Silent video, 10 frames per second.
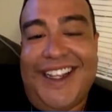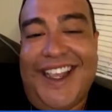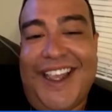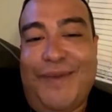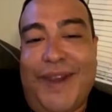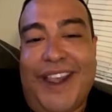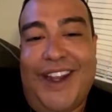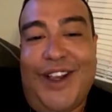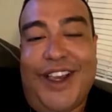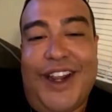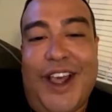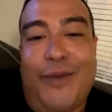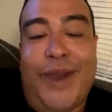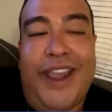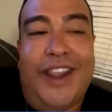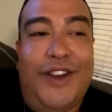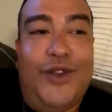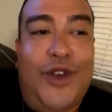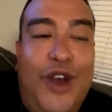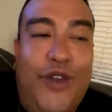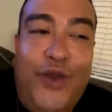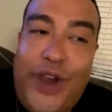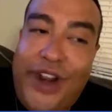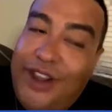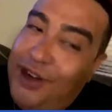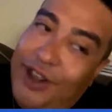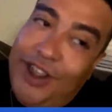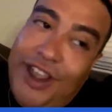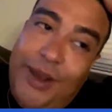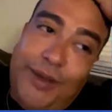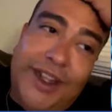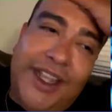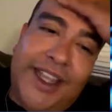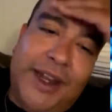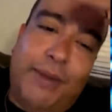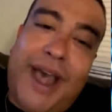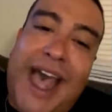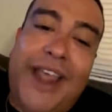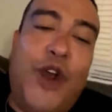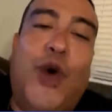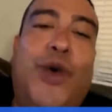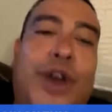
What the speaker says: Yeah, man, look it up, man. You know, if you want to go look up, link in the bio.